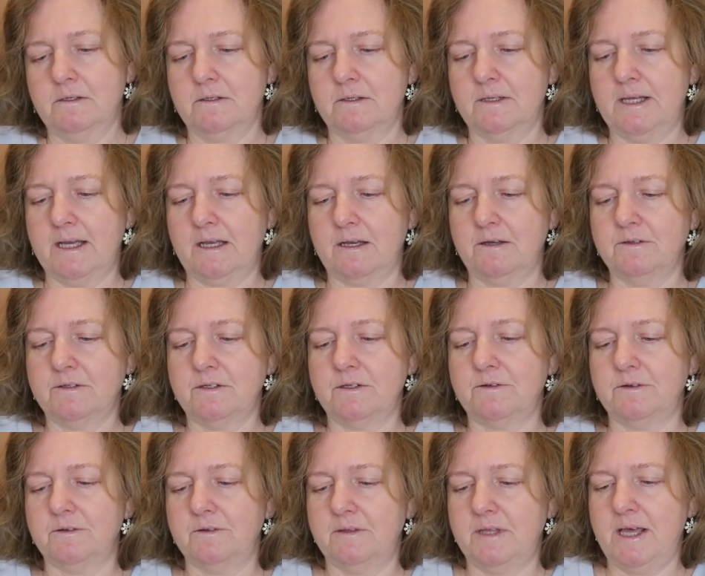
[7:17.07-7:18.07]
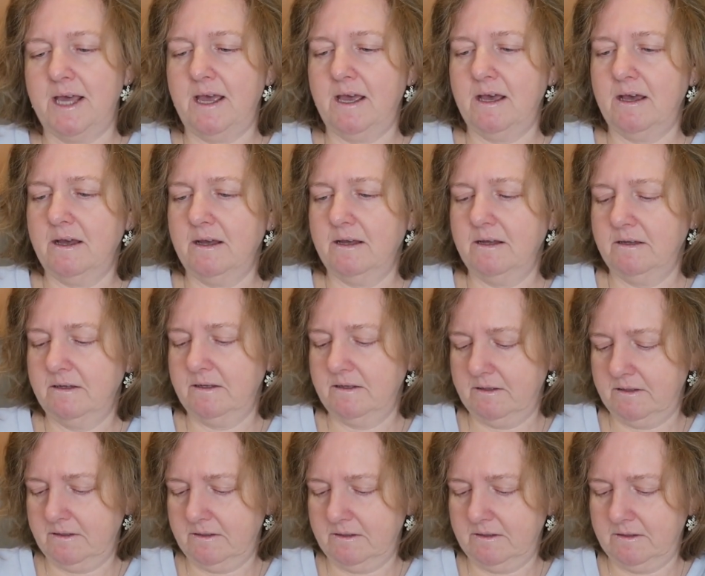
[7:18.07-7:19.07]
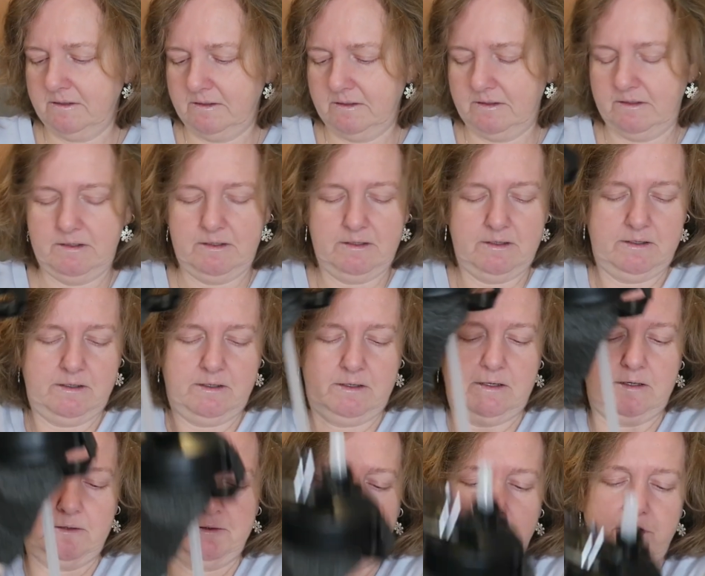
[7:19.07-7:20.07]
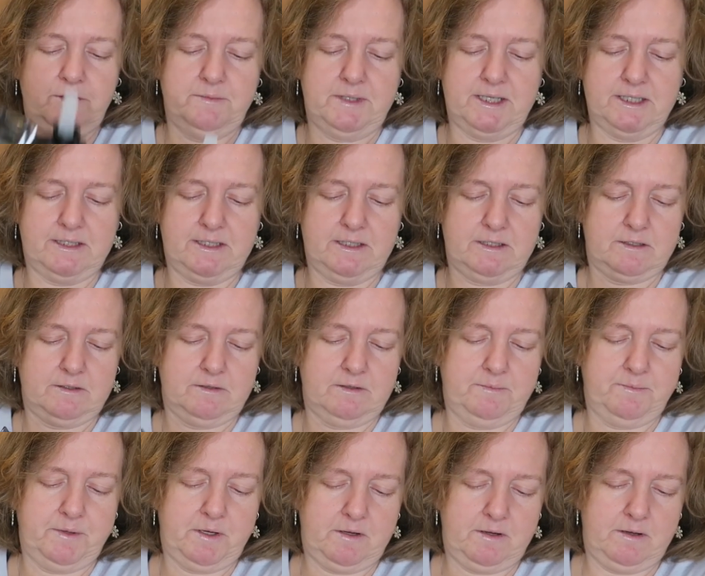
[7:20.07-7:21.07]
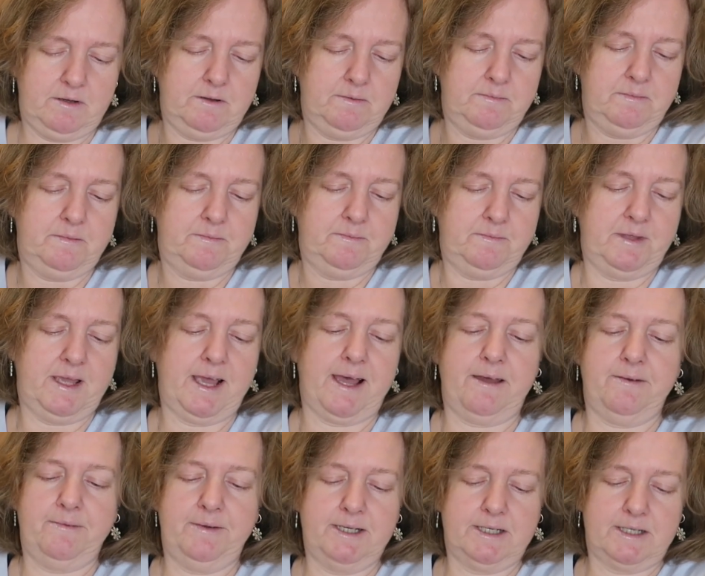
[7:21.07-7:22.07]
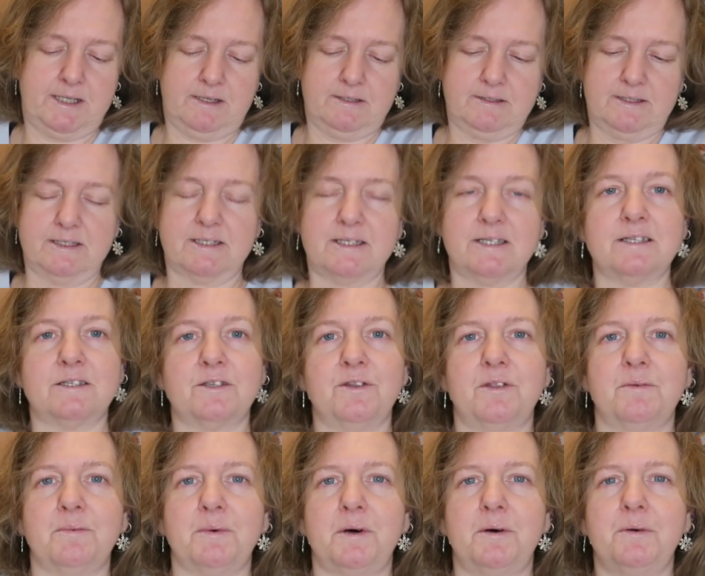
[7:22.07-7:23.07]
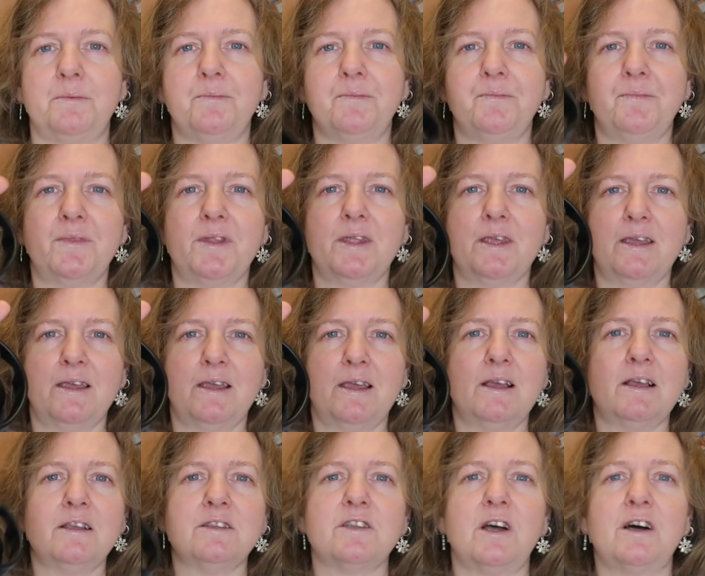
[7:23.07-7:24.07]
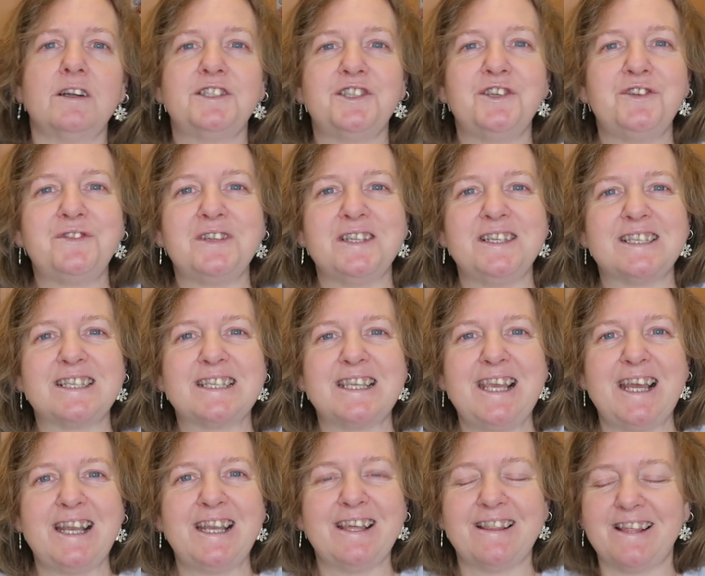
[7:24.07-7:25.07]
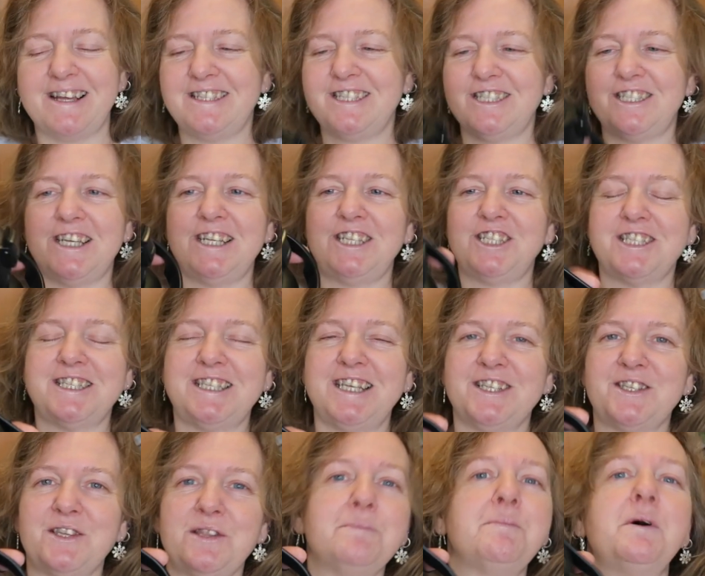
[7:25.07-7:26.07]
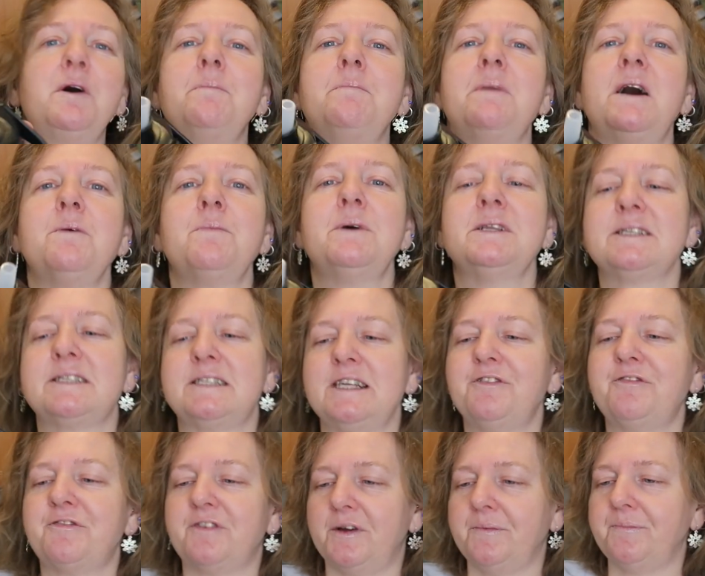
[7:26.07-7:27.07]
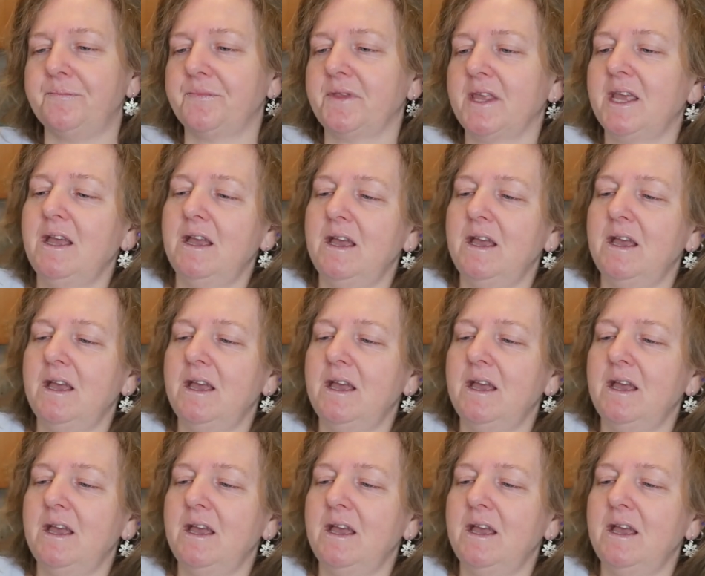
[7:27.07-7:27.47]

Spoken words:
So that goes through there. I assume that sits on the bottom. Yeah, it does, it sits on the bottom. You didn't see any of that, did you? It just sits on the bottom. My one's different.